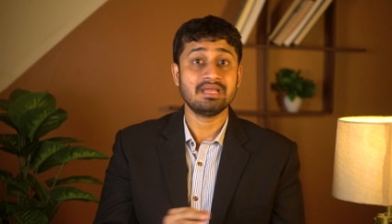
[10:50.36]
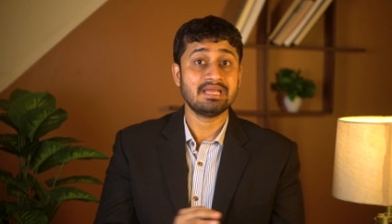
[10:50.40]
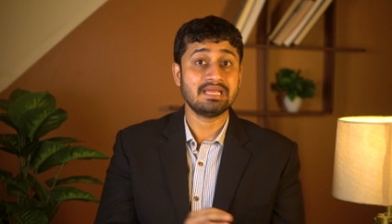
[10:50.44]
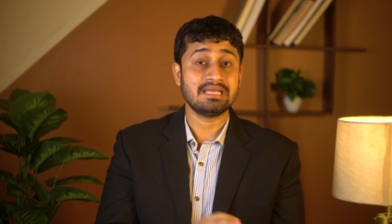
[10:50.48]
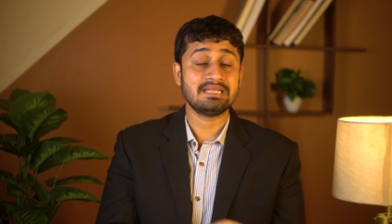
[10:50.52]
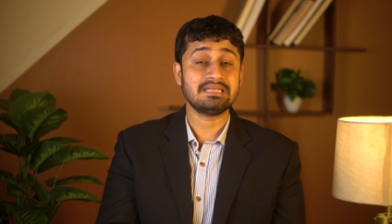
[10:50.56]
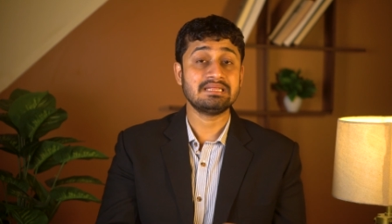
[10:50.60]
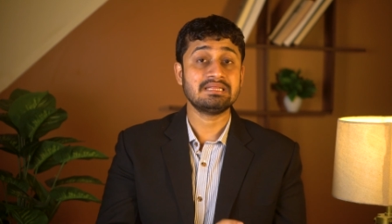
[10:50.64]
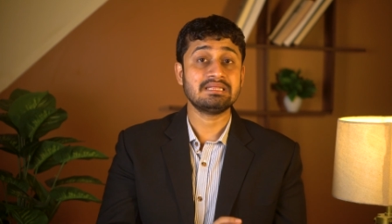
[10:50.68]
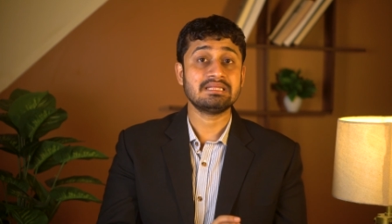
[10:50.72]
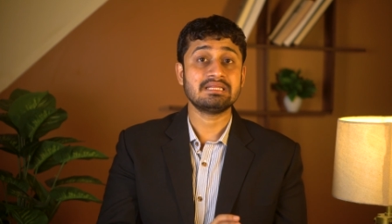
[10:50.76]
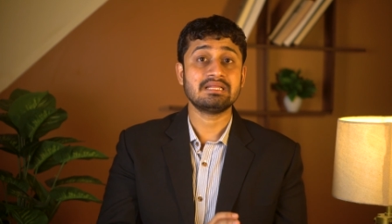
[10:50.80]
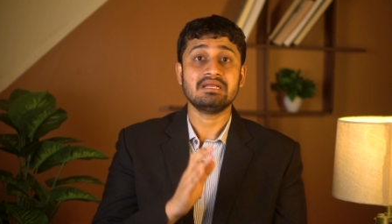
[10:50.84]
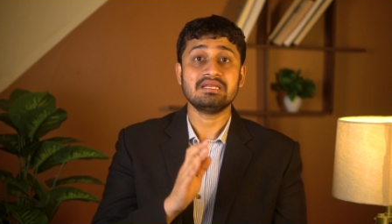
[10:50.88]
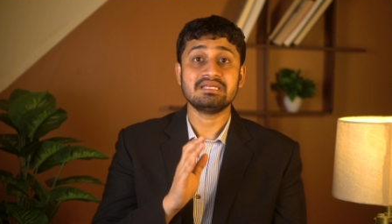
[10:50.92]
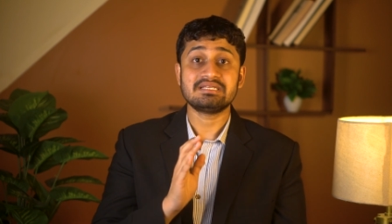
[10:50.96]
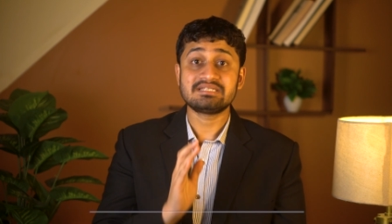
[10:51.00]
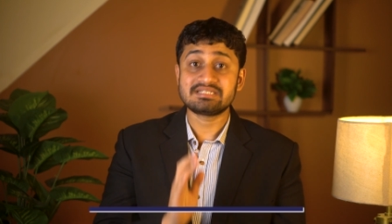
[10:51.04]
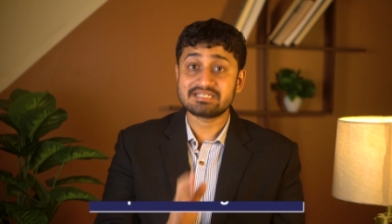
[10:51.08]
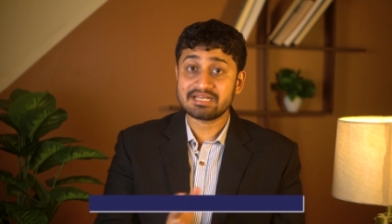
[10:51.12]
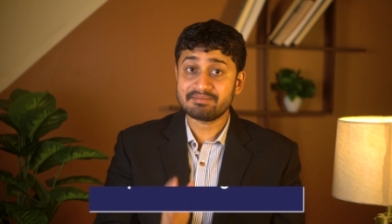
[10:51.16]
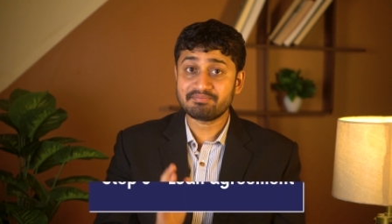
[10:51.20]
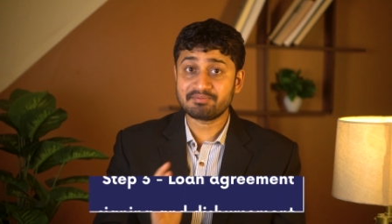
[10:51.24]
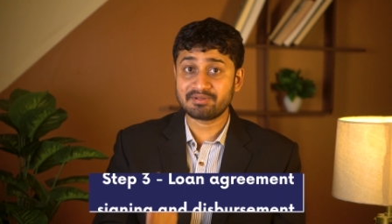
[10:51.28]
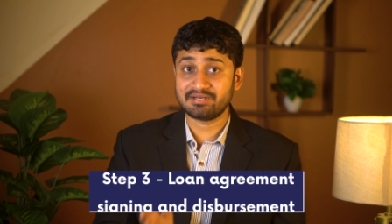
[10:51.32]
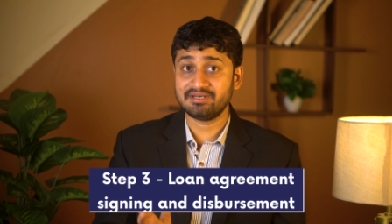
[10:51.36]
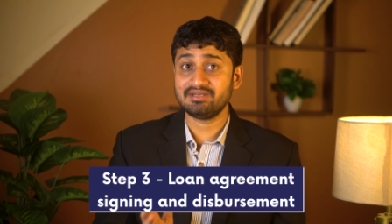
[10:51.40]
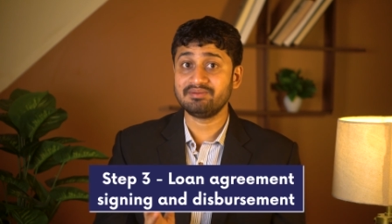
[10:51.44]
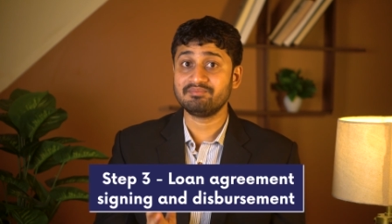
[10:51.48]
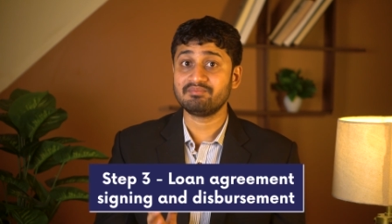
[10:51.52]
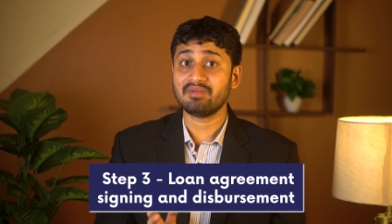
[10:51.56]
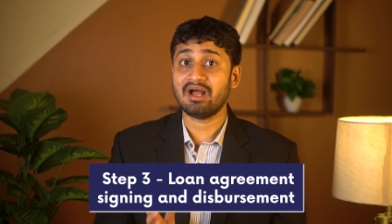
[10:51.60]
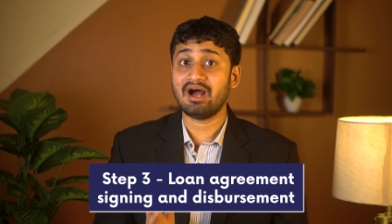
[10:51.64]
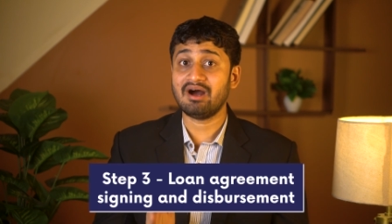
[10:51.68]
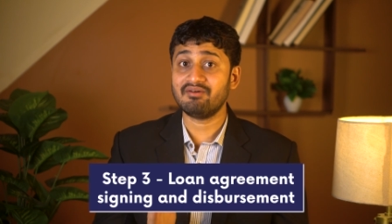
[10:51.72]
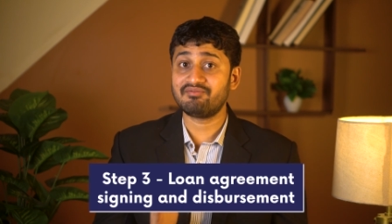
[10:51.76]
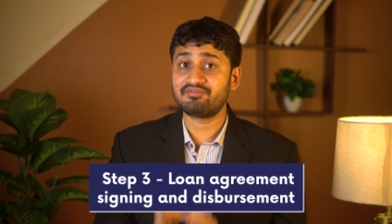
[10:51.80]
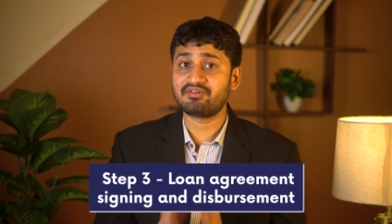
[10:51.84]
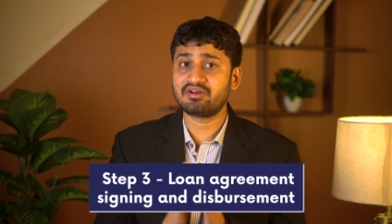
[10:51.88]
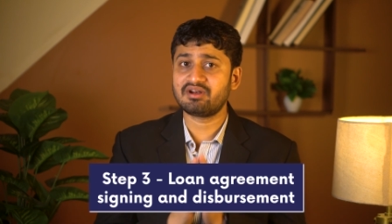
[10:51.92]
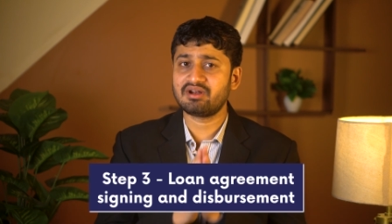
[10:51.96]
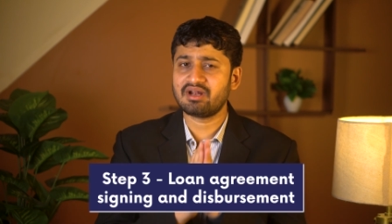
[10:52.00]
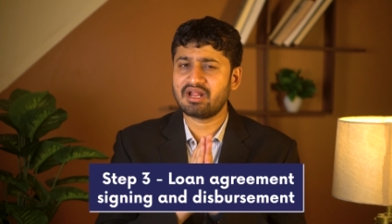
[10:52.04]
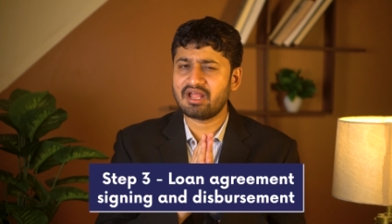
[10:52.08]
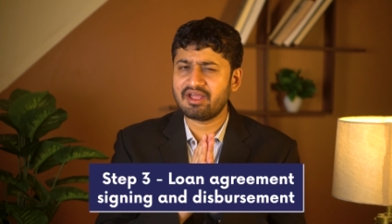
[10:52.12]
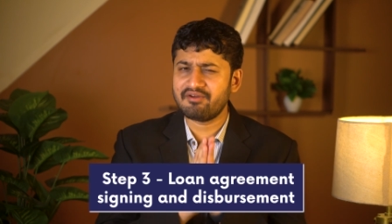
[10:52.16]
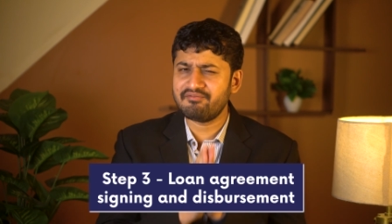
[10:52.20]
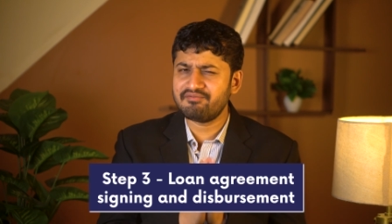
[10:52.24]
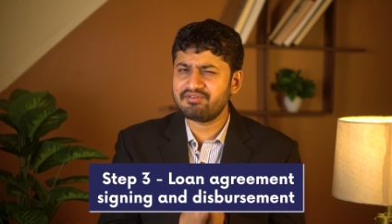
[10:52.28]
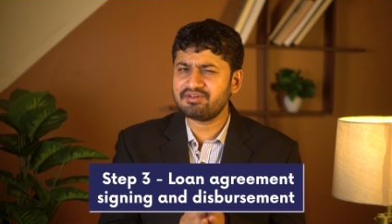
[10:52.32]
In step 3, after
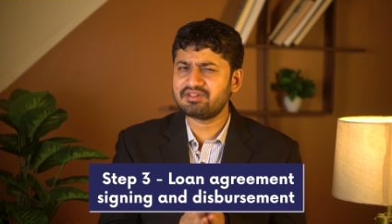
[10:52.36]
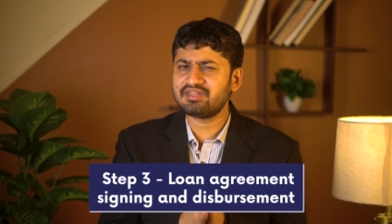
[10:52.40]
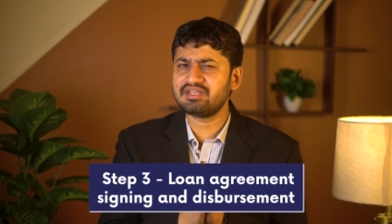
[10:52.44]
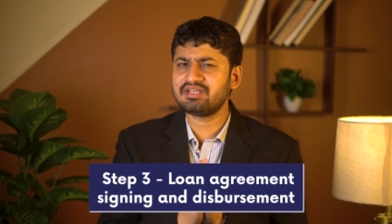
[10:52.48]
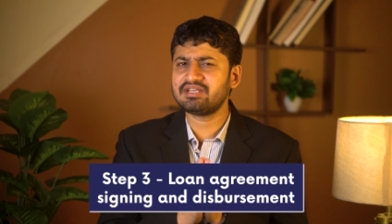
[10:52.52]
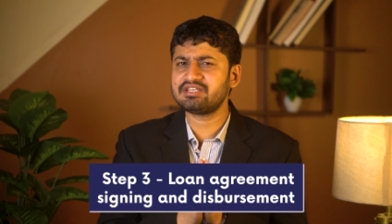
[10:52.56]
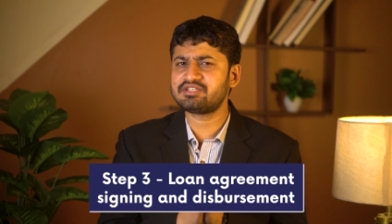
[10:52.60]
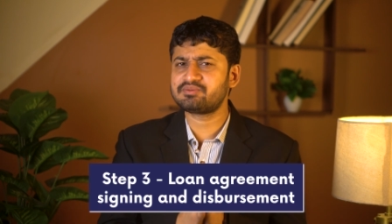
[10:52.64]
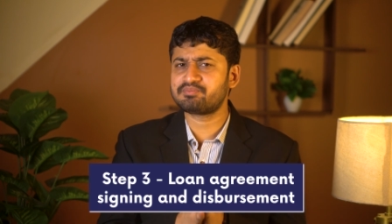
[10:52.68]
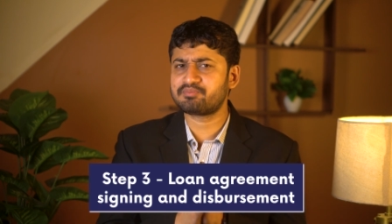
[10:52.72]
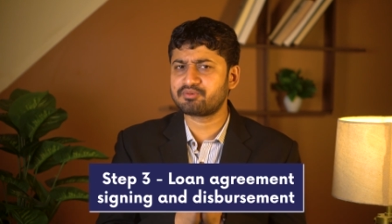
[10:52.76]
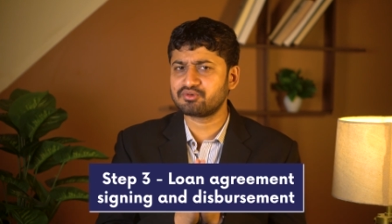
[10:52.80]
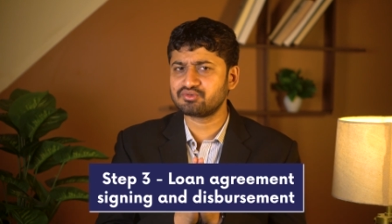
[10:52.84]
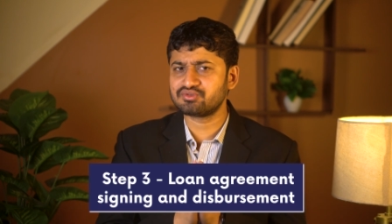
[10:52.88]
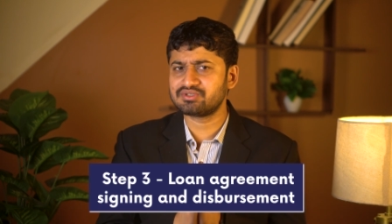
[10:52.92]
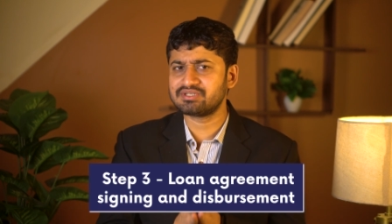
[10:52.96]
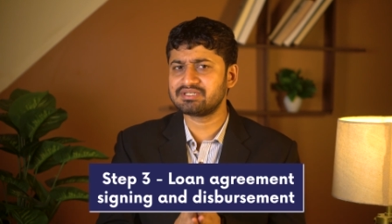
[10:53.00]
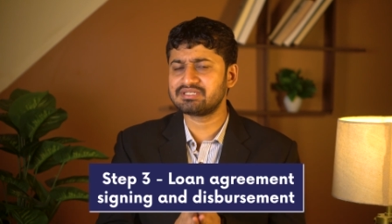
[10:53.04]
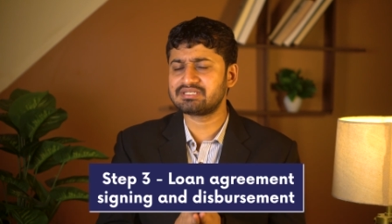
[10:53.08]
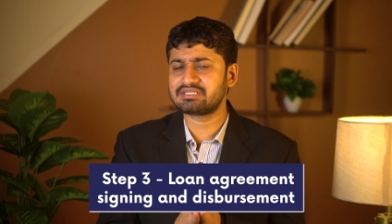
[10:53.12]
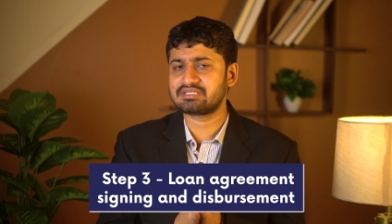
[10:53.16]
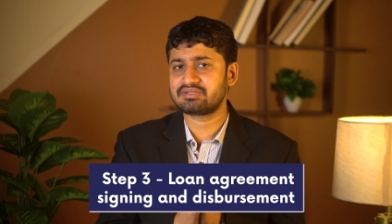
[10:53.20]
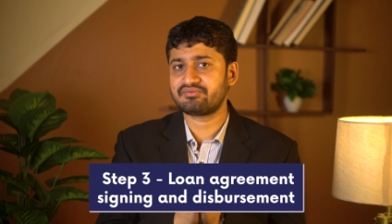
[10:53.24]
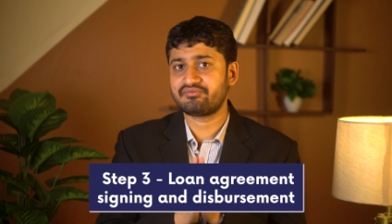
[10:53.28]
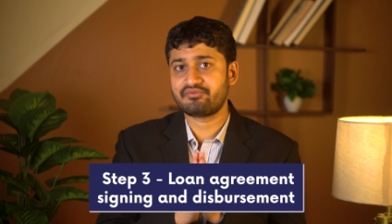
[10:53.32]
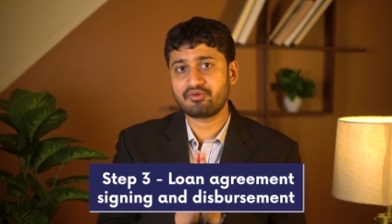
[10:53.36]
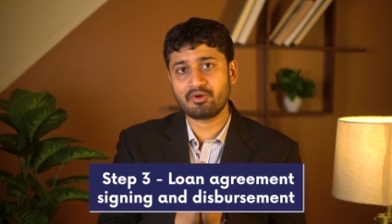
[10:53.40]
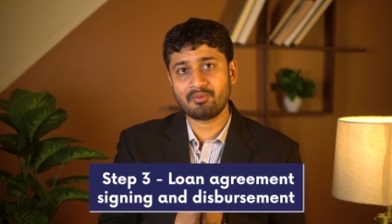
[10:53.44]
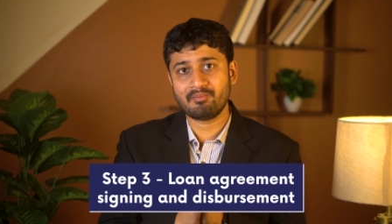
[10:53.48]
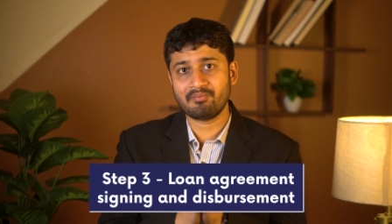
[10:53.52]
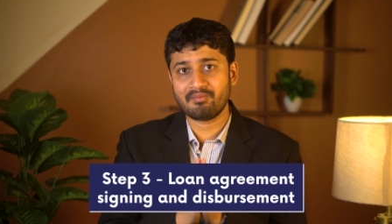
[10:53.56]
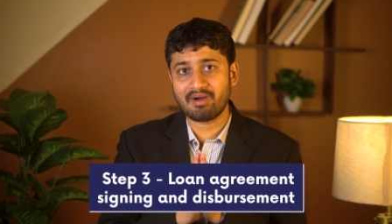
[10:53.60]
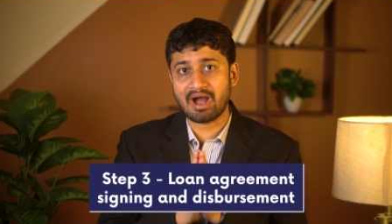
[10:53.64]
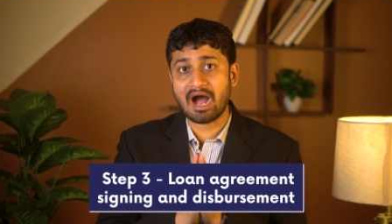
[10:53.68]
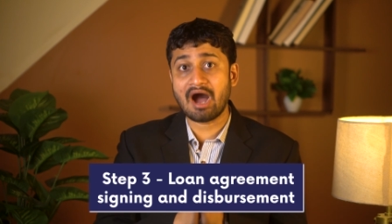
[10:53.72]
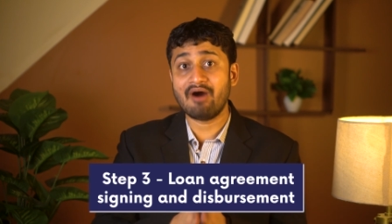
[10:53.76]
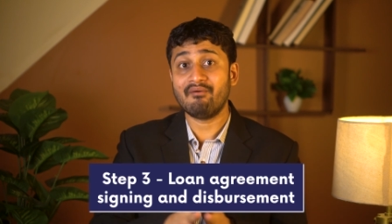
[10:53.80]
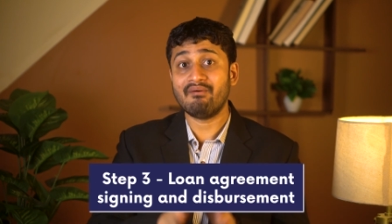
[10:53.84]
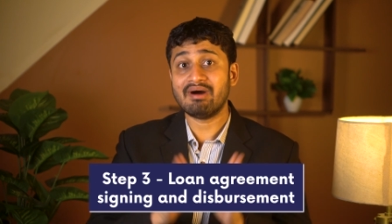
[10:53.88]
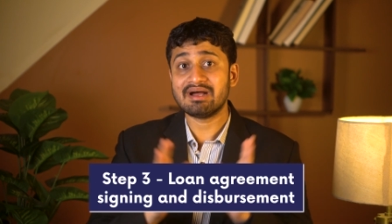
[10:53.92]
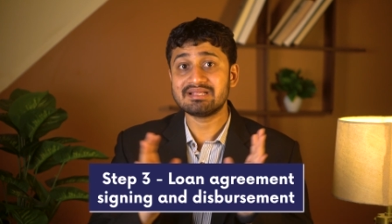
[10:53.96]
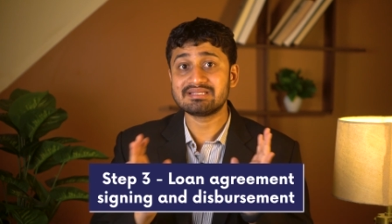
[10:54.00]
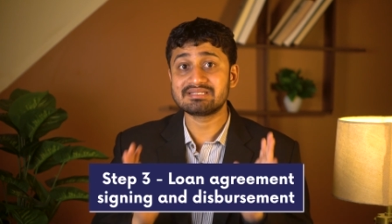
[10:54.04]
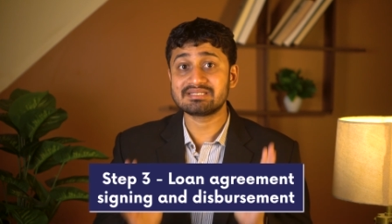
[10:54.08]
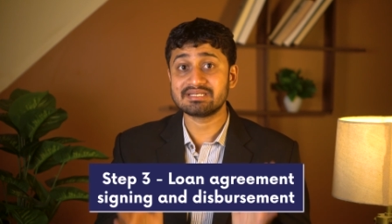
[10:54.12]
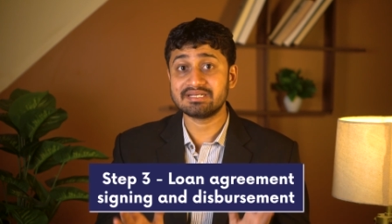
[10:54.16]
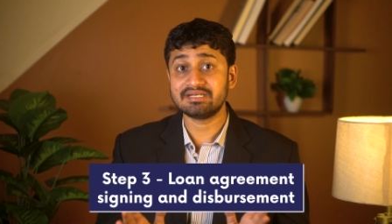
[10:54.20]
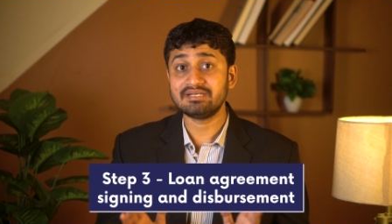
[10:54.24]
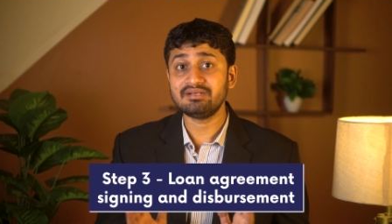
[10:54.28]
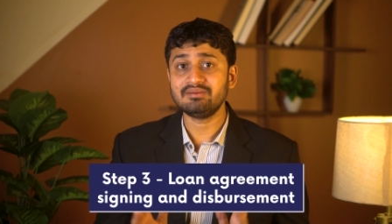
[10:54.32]
everything is processed from
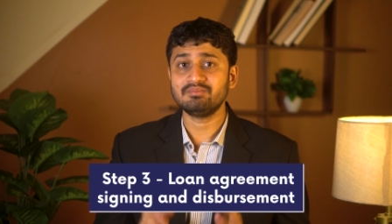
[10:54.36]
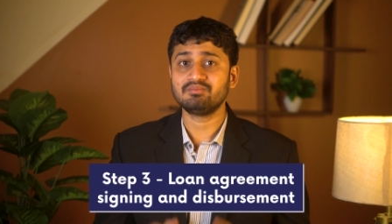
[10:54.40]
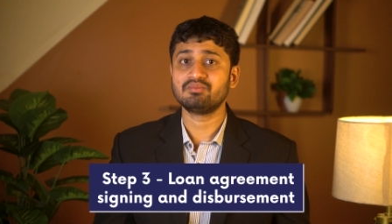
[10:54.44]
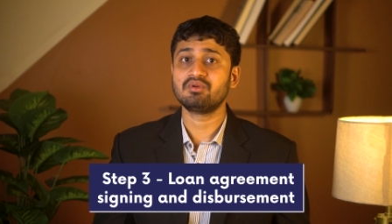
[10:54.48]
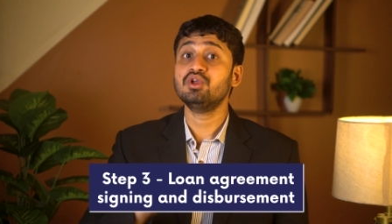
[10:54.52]
Avanse end,